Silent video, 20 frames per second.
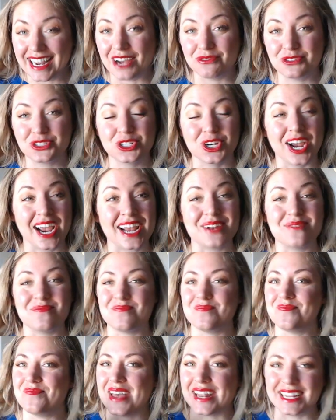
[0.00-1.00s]
I've tried
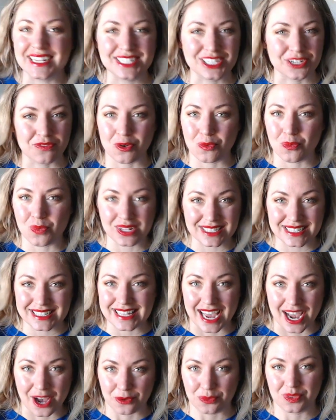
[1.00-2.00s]
many different
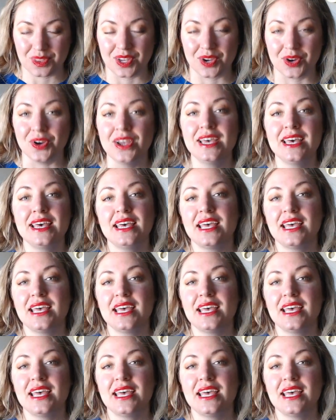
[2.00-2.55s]
ones out there,